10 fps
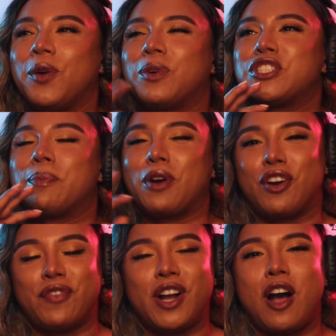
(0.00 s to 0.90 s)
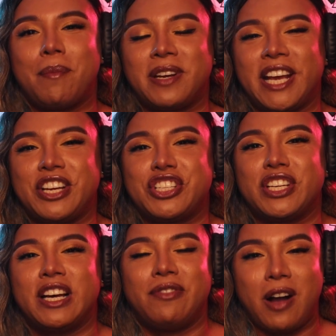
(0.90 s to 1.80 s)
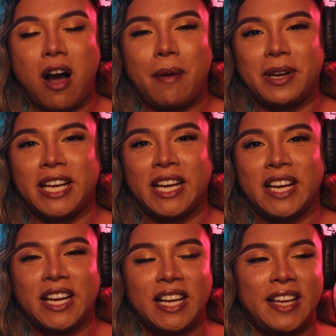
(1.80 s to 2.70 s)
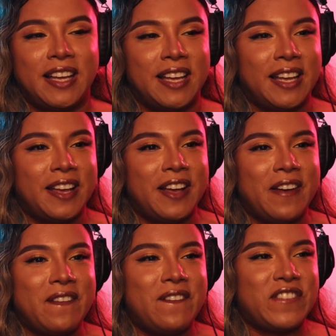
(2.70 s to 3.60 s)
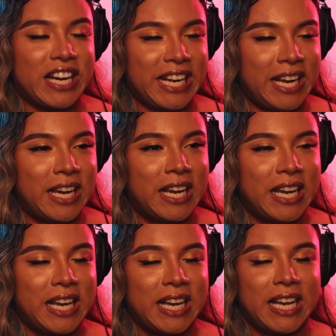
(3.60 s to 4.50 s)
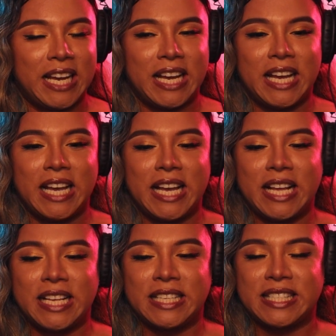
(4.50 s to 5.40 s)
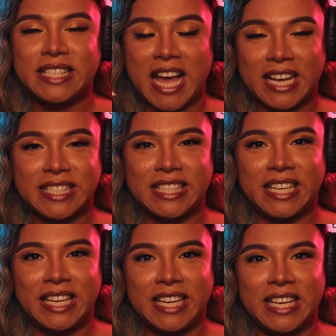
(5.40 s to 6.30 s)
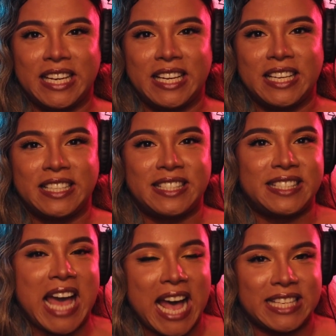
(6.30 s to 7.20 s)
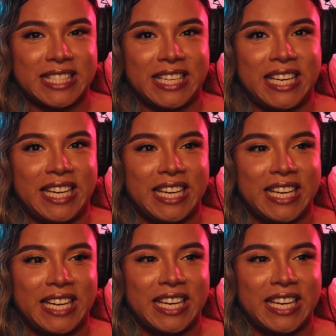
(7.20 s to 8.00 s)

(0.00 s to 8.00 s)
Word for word: it was the perfect combination of comedy, funny, sexy, sassy,